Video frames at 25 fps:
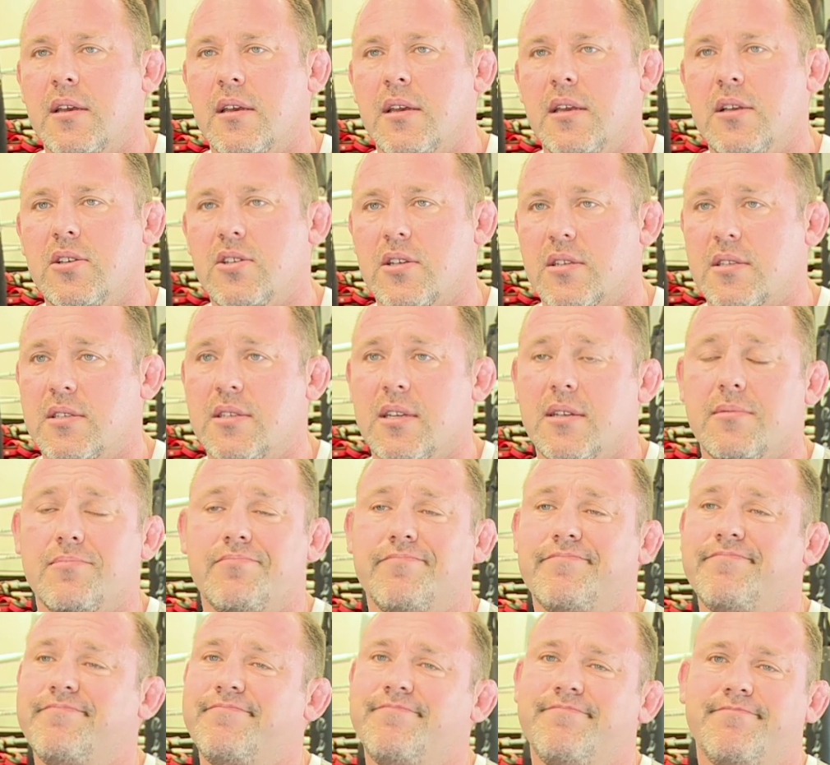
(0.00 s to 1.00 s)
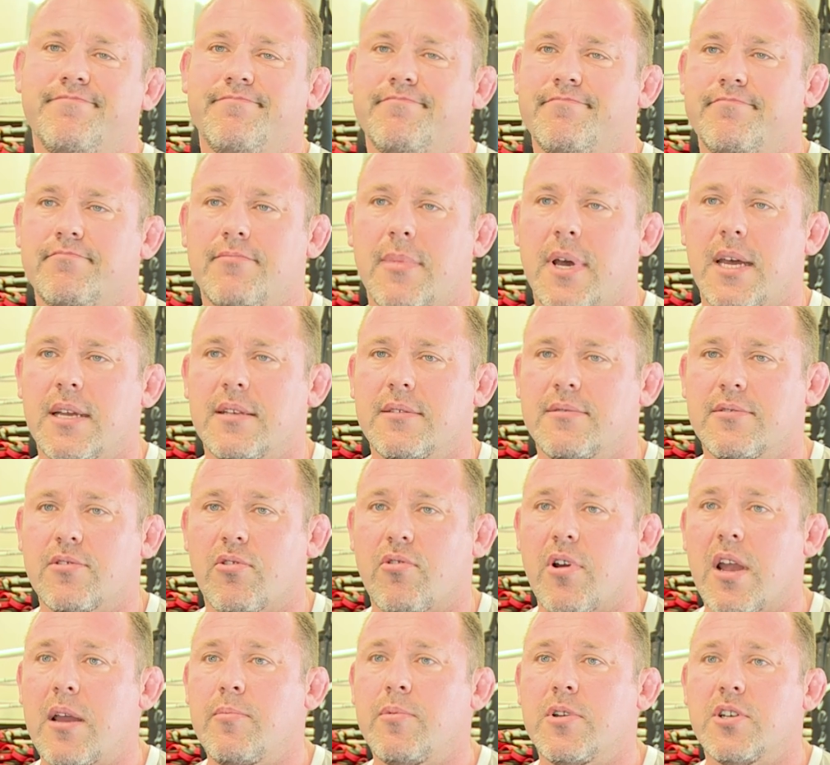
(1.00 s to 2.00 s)
he just said, mate,
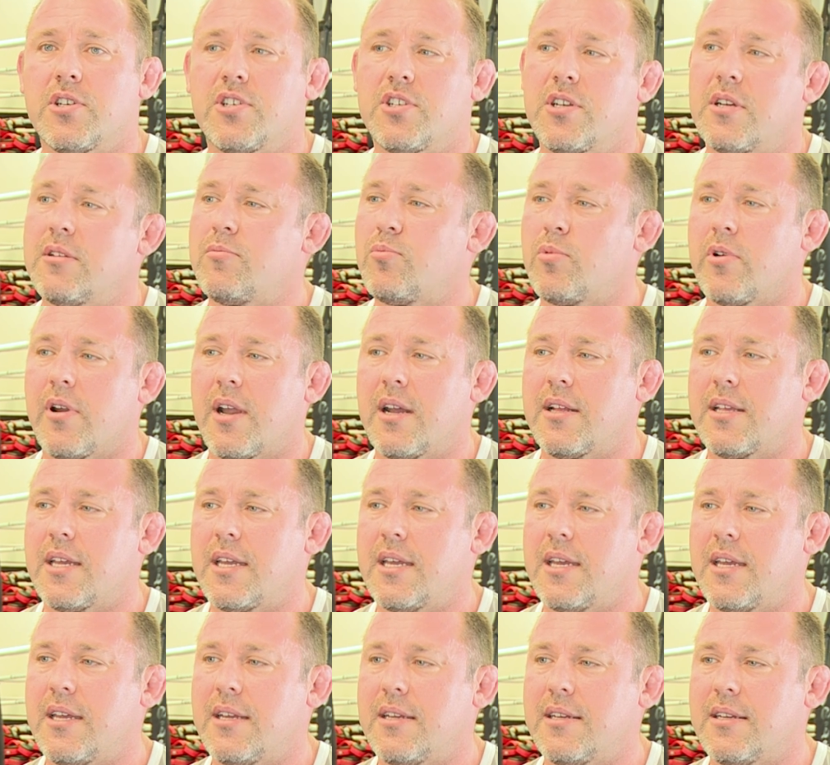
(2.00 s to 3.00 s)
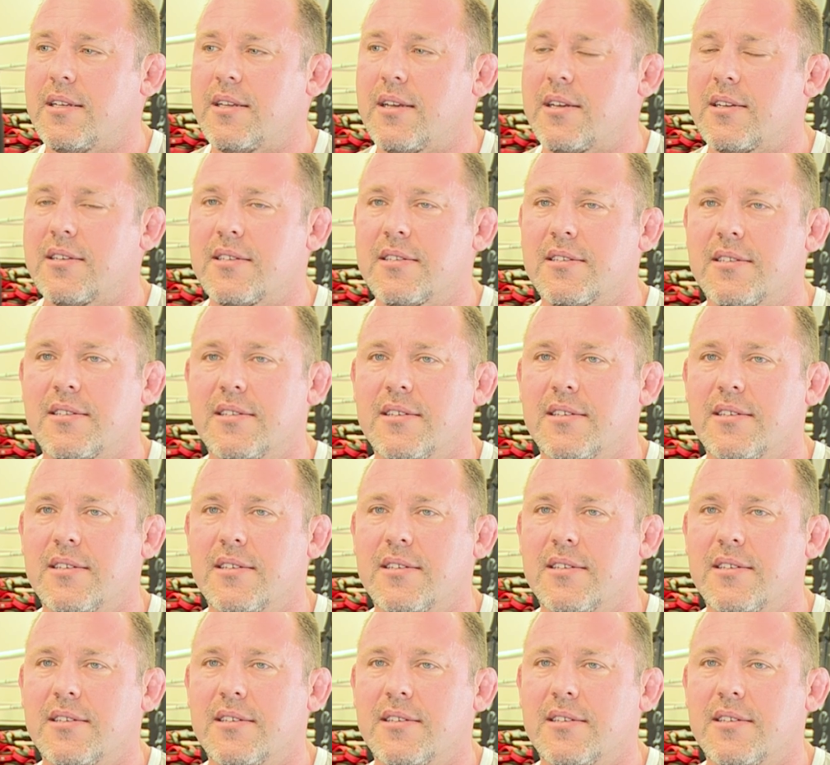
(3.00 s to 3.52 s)
grab your shit, we're out of here, you know,